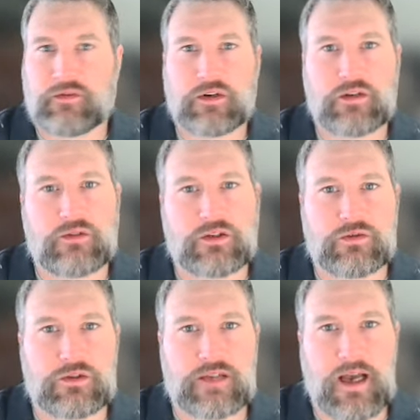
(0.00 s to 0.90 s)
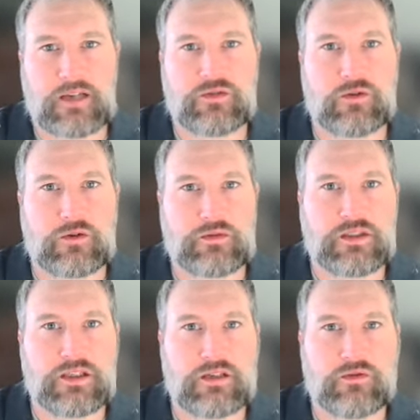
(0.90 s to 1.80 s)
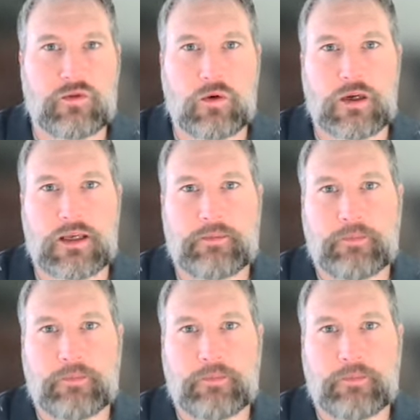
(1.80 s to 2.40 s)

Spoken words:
for individual tax forms 1040.